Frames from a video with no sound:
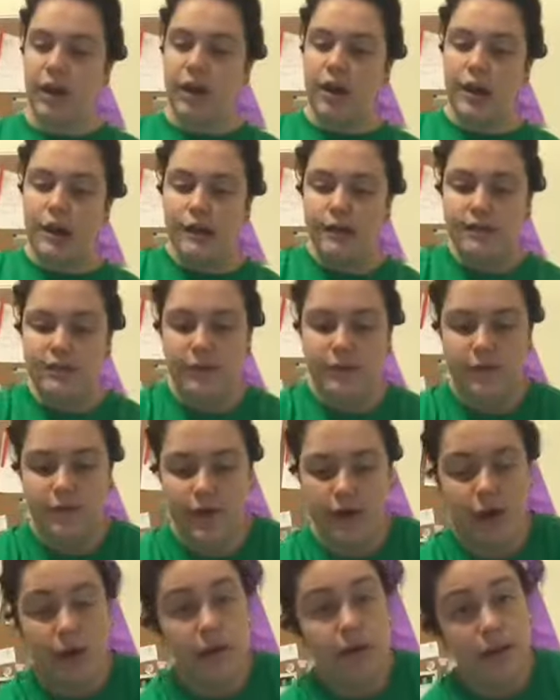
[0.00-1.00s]
So
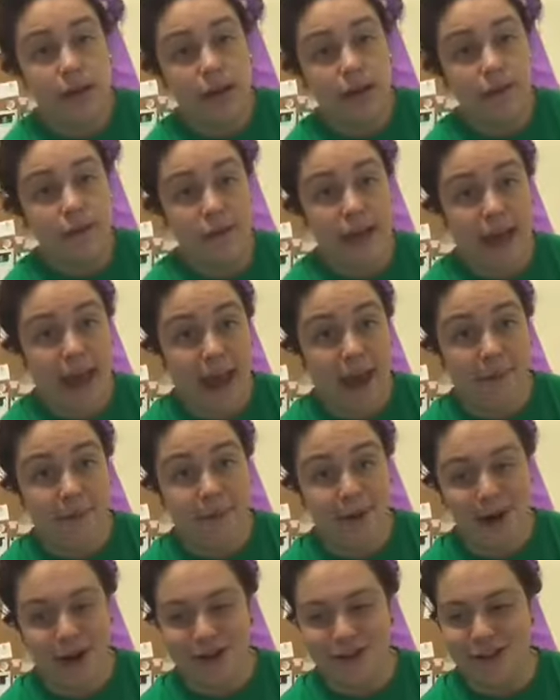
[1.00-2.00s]
another thing for the CAT
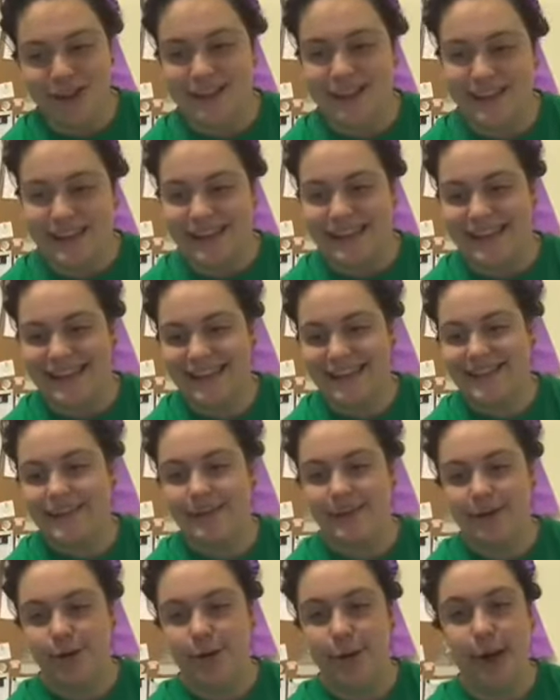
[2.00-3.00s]
project is
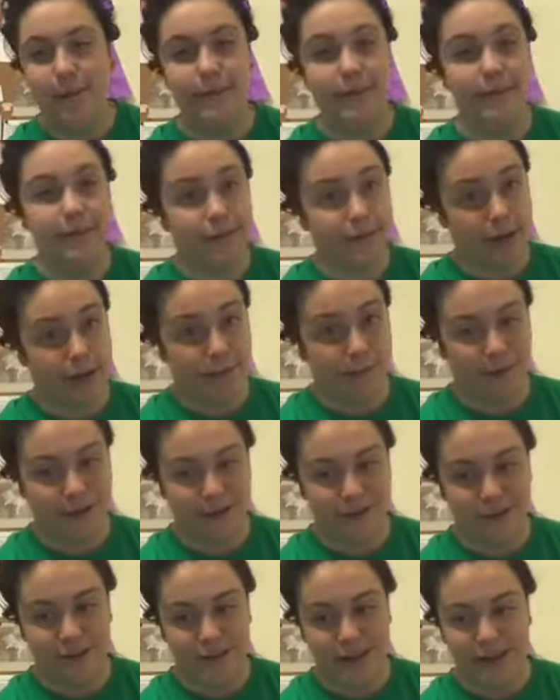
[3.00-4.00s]
you have to fill out record
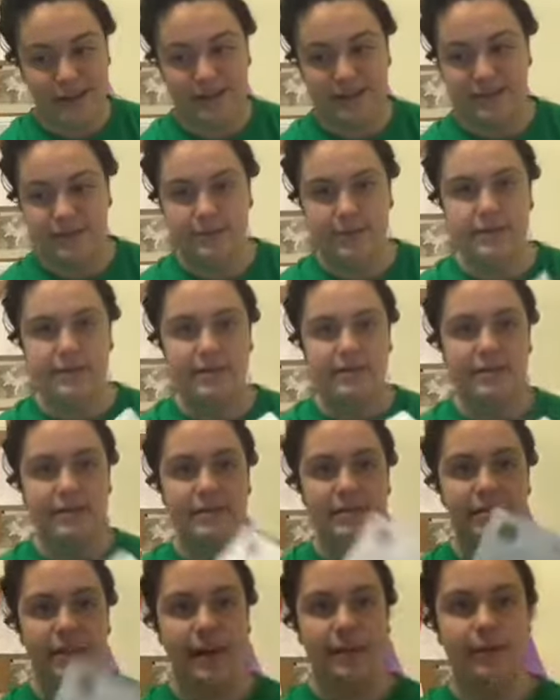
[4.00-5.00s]
sheets. So this is an
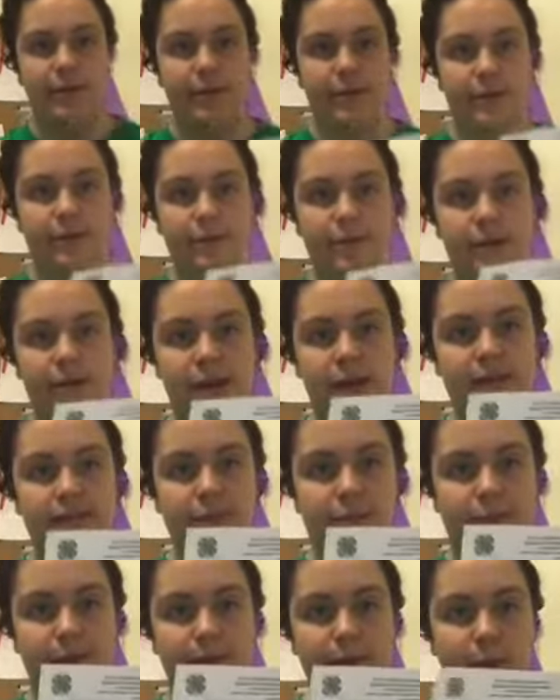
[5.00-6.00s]
example of one that's
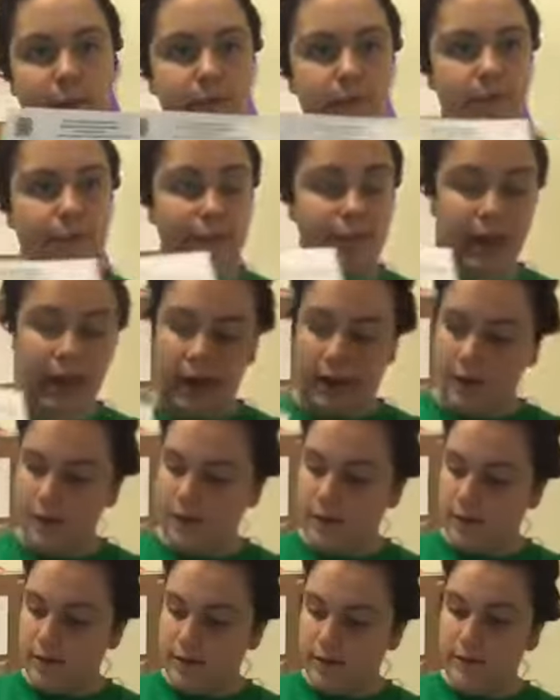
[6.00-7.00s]
already been filled out
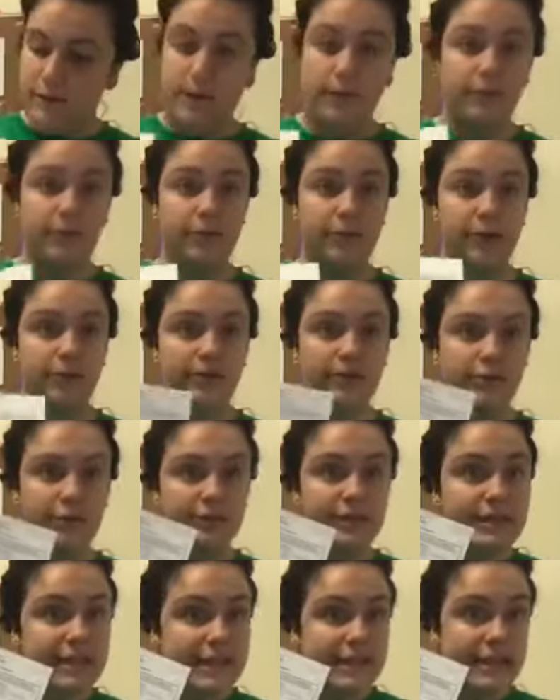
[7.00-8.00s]
from
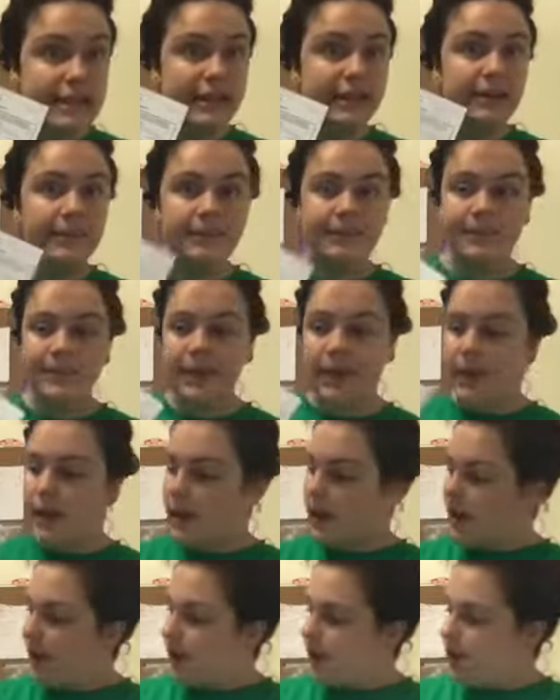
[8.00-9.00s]
2013.
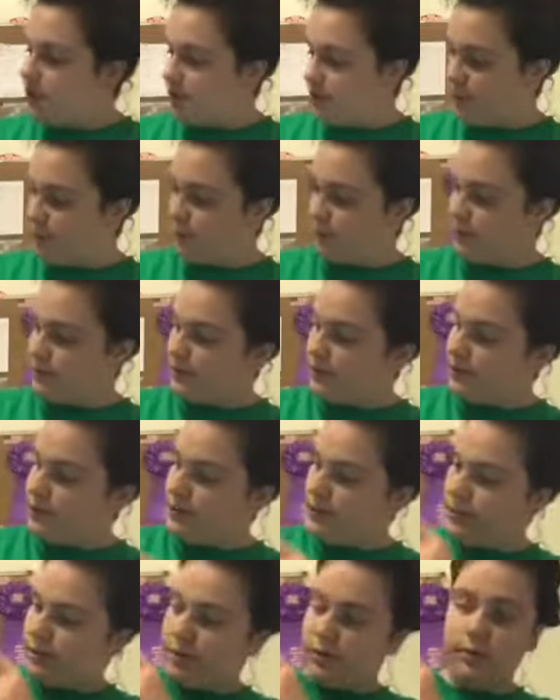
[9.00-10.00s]
Shows
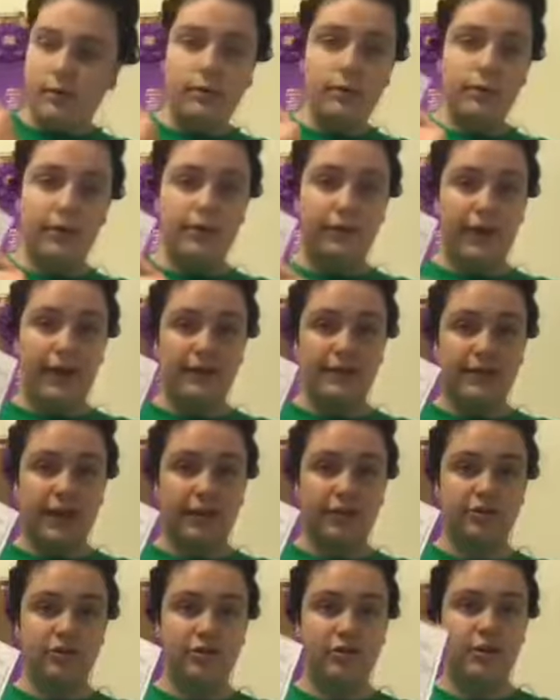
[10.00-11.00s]
the vet
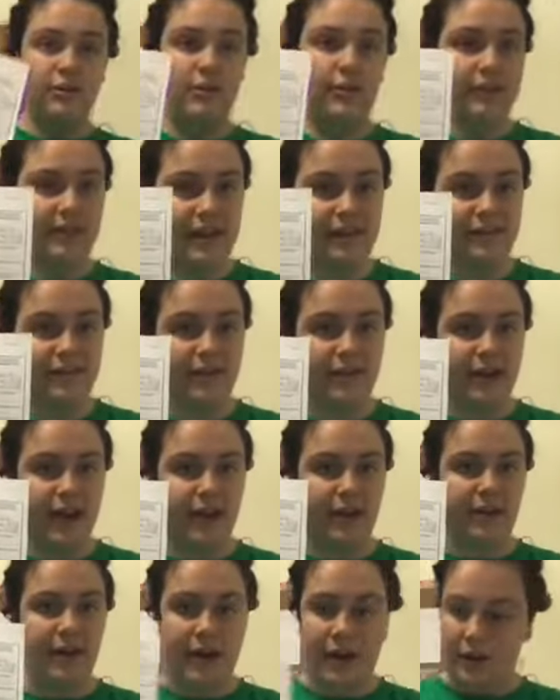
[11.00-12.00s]
section of what they fill
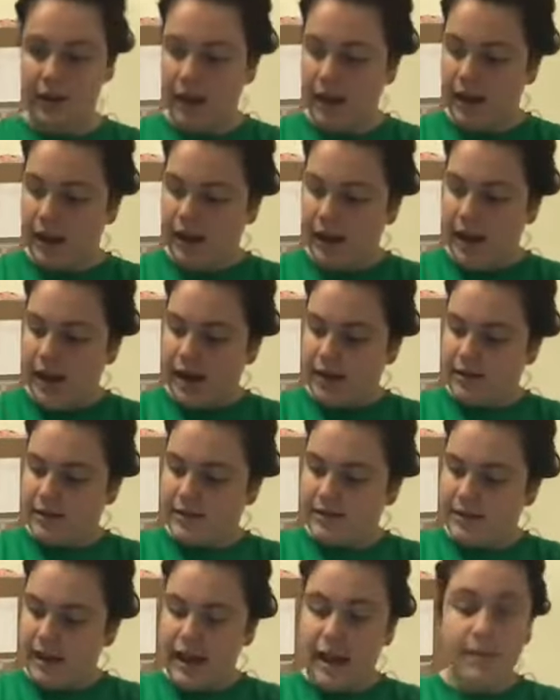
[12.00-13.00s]
out and the
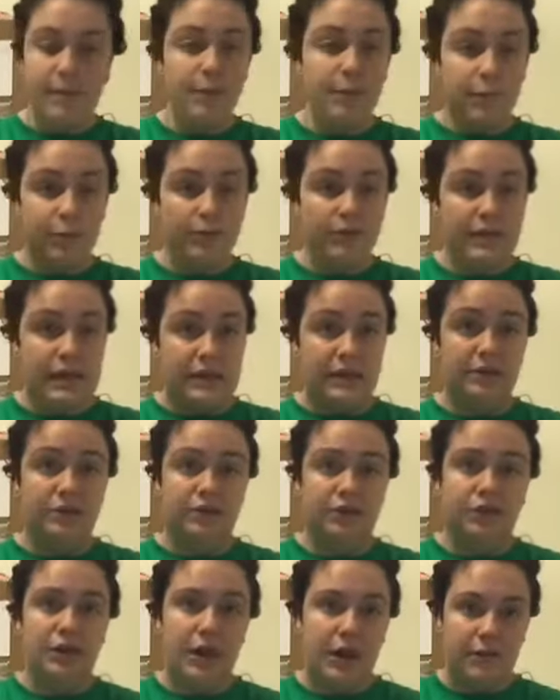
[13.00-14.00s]
stamp or
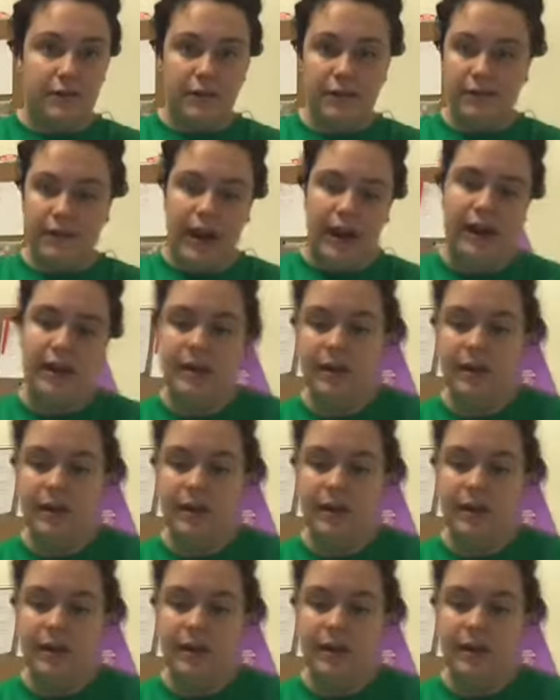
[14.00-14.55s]
signature of your vet.